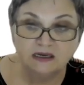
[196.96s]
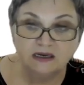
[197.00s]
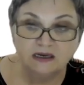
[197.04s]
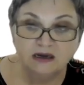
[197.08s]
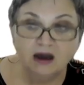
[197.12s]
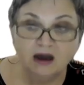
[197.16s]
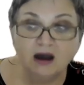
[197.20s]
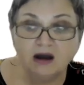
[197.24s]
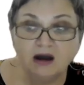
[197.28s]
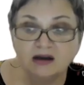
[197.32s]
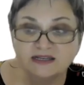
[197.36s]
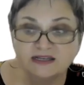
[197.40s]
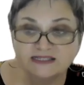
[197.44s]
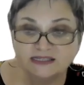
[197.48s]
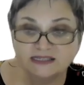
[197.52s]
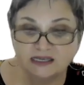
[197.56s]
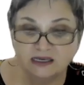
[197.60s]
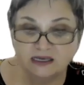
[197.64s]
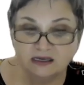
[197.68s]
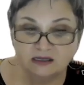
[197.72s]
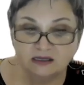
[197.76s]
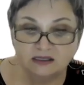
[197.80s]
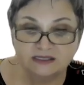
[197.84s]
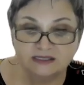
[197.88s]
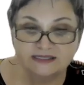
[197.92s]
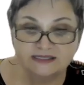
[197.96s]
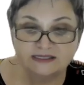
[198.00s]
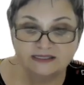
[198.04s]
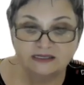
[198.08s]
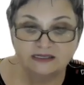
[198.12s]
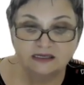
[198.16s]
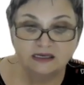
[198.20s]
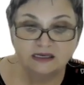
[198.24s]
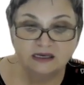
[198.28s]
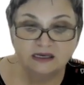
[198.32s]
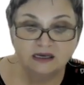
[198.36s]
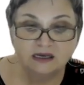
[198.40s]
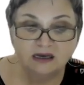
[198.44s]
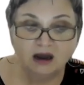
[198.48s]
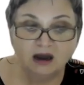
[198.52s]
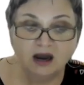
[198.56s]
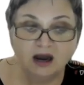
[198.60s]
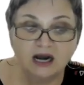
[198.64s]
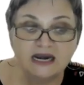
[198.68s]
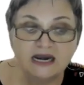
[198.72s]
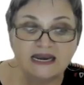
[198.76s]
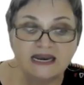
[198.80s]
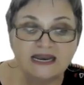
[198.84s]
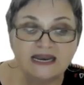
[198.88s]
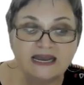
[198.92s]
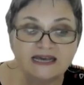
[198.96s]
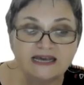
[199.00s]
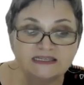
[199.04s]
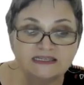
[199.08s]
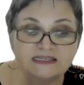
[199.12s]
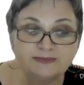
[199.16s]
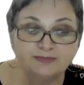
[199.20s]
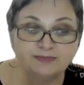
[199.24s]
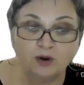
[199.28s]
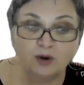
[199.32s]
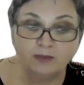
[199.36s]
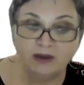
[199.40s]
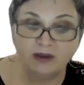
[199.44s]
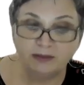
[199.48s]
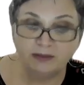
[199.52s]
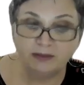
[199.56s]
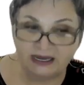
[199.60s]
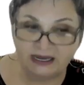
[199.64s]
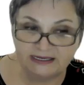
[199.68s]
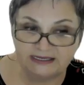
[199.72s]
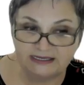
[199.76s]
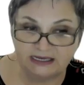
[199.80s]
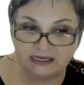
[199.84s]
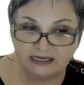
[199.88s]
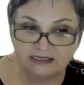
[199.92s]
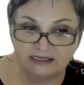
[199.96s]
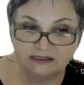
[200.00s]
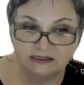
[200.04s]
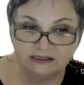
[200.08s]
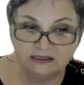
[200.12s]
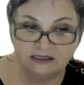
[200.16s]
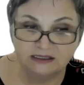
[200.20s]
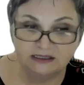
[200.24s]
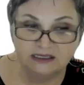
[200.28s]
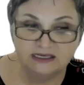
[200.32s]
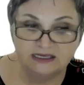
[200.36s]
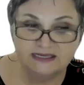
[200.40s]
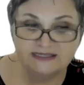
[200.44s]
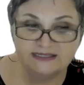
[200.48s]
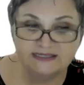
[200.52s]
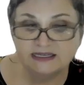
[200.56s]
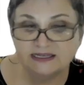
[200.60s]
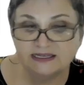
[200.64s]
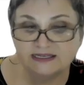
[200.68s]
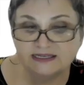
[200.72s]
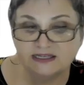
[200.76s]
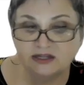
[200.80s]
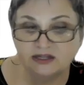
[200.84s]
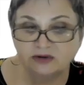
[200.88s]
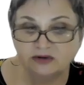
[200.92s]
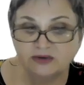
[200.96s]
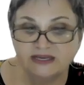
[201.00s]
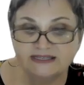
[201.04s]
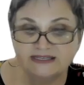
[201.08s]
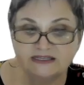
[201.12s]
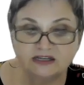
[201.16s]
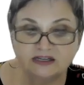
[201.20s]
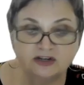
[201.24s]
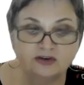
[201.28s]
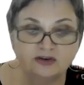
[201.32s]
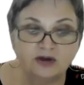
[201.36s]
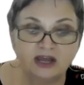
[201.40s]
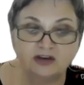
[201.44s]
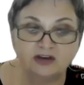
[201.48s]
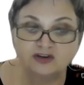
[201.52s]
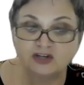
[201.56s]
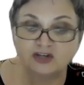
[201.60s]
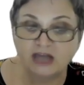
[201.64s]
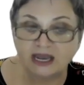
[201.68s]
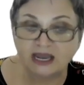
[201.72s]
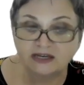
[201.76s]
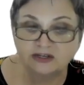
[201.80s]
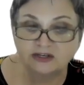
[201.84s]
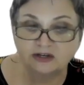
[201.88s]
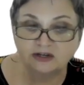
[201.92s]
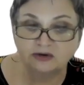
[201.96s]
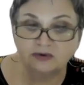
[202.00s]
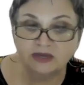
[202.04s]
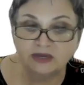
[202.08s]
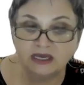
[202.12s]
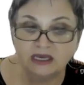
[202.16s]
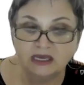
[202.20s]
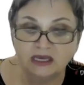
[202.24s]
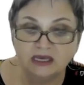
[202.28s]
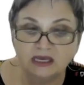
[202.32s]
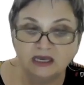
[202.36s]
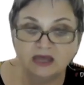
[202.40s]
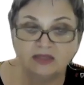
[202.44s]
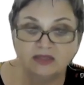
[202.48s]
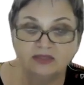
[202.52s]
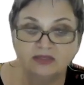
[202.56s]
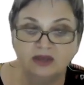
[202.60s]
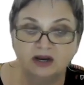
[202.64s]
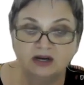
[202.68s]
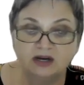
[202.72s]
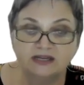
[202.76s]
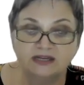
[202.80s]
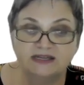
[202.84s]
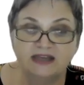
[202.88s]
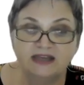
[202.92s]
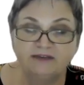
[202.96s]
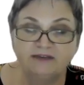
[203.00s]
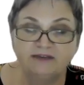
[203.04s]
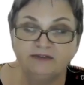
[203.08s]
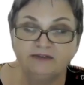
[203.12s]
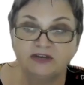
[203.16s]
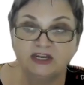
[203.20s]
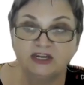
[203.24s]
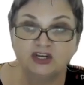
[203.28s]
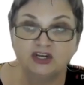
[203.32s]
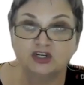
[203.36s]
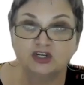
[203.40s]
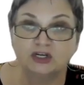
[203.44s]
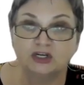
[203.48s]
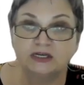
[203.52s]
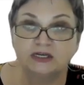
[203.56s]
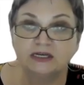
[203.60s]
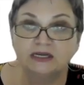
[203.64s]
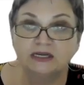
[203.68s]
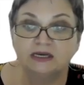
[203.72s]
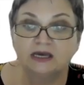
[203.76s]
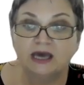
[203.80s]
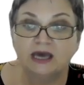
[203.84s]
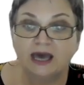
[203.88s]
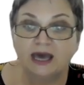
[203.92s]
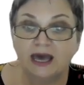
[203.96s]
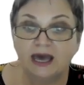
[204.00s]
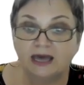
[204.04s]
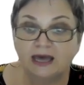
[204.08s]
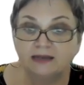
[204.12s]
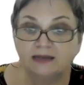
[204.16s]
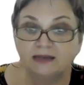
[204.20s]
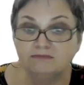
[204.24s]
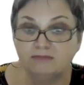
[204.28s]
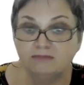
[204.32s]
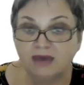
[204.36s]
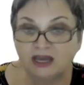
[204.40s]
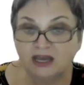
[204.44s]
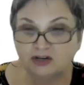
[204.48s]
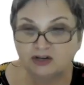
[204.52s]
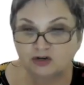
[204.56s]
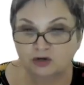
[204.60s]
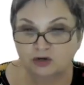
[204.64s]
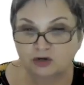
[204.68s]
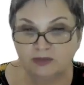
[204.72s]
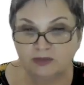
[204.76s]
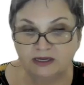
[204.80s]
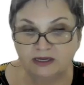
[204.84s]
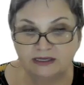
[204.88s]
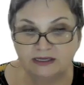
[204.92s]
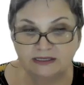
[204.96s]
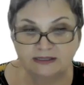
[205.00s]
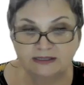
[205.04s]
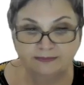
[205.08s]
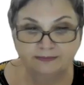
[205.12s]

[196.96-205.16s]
hard skills are less problematic, since there is a trajectory in their definition and measurement.